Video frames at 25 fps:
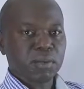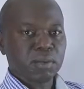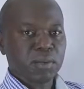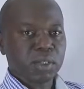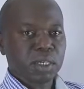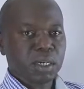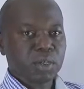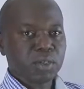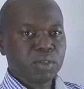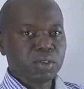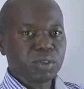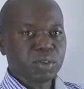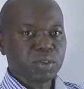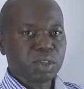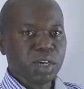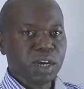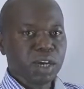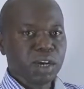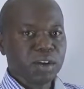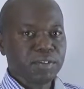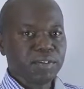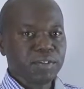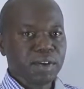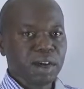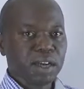we are going to
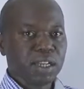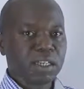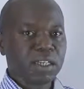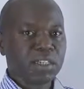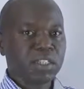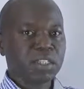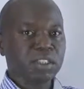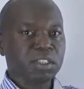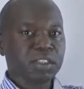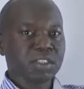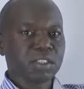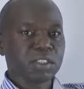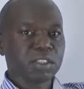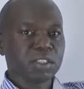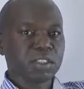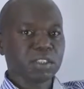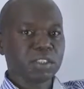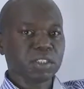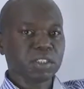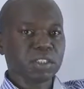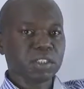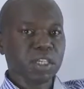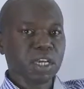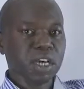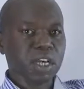have an
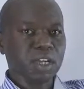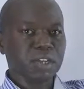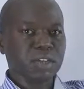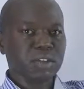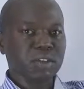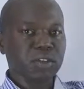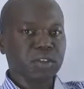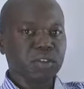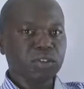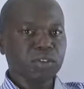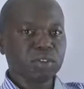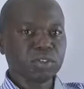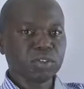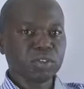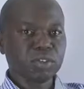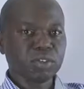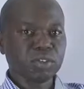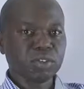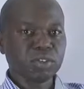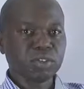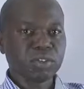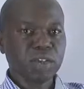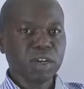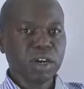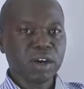increase and
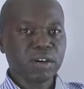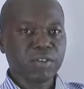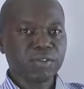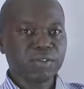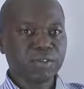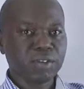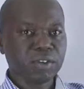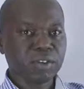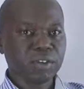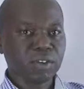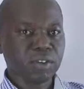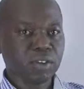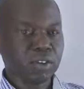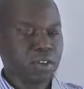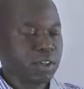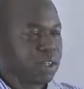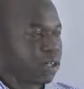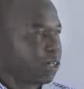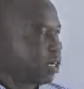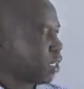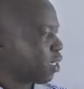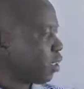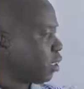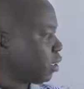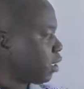also a fall,
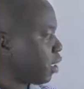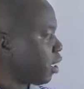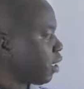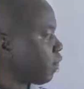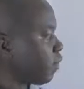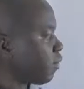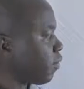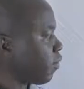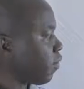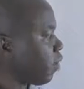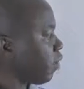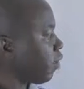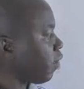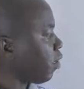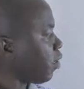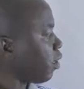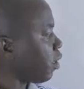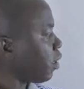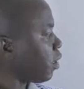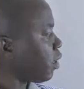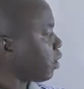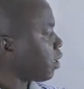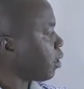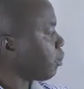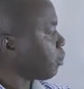rise and fall
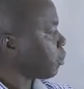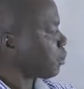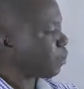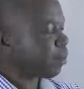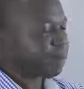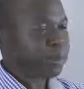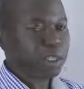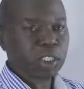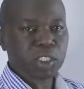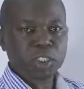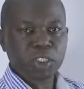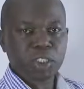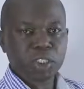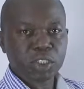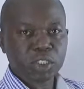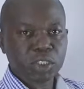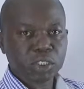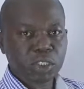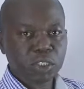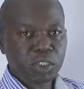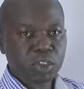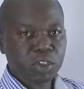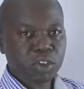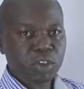in the population